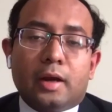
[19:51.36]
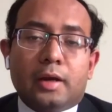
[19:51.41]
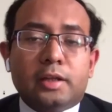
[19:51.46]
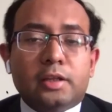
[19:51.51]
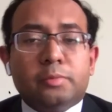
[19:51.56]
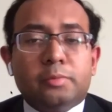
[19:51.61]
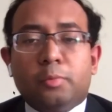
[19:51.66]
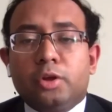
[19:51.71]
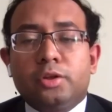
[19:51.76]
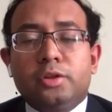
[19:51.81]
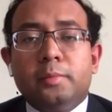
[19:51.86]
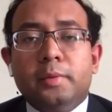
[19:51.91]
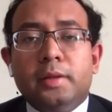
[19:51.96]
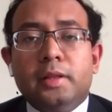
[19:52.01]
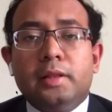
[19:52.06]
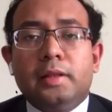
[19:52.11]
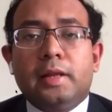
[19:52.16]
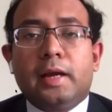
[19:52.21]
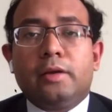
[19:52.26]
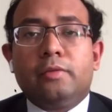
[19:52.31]
it is
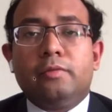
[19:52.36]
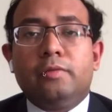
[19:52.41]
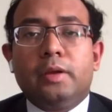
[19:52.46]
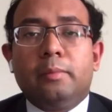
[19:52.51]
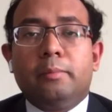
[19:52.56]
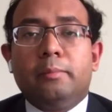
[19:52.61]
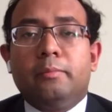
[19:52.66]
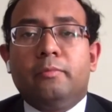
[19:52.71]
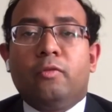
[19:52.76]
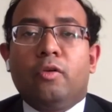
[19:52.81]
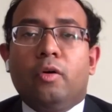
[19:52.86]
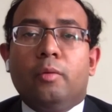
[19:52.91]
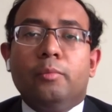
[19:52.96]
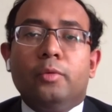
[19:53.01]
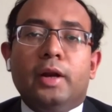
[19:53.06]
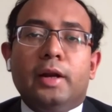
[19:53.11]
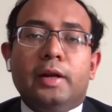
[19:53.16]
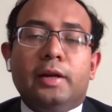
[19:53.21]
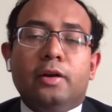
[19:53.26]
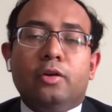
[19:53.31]
possible that we
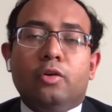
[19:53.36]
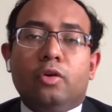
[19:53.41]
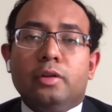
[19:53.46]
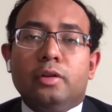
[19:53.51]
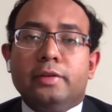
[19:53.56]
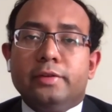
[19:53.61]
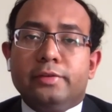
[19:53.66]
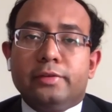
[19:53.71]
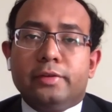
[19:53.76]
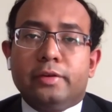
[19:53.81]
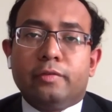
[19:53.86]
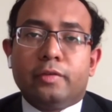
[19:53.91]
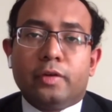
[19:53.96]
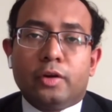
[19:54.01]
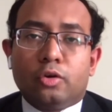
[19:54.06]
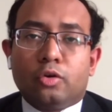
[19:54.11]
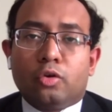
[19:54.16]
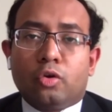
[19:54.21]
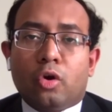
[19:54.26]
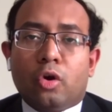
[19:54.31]
formulated all these different
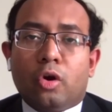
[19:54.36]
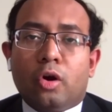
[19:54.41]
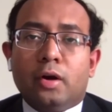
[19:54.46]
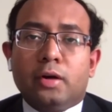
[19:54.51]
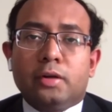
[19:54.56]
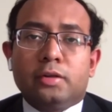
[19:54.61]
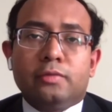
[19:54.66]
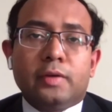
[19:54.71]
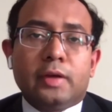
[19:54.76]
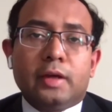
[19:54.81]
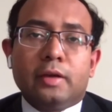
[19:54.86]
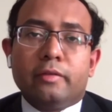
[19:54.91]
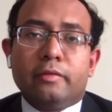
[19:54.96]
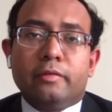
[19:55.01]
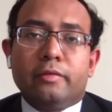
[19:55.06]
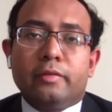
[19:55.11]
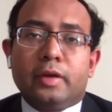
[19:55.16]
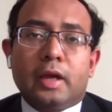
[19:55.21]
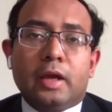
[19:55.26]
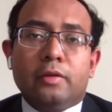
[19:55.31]
cohorts, we give,
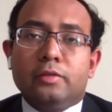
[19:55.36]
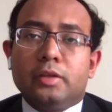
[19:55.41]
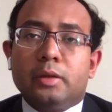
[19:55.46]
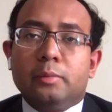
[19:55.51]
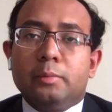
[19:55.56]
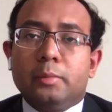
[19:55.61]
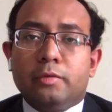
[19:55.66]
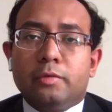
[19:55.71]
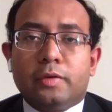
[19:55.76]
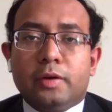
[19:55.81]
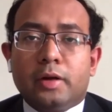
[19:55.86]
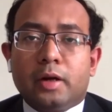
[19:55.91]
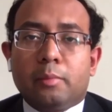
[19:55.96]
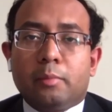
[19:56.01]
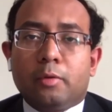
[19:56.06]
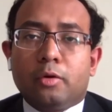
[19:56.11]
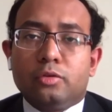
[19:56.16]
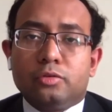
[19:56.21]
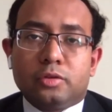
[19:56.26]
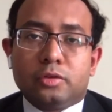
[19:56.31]
gave them different
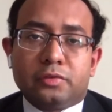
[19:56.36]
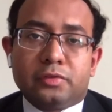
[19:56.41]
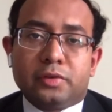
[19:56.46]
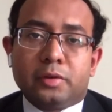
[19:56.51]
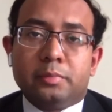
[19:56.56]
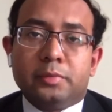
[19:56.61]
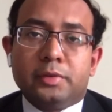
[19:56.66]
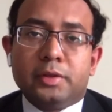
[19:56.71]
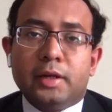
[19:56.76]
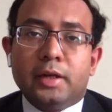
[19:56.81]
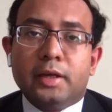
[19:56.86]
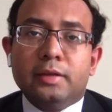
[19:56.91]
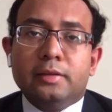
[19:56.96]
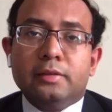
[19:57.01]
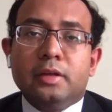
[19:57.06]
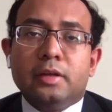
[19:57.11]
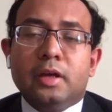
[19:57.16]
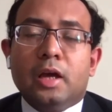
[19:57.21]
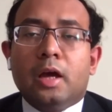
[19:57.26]
amounts of subsidies,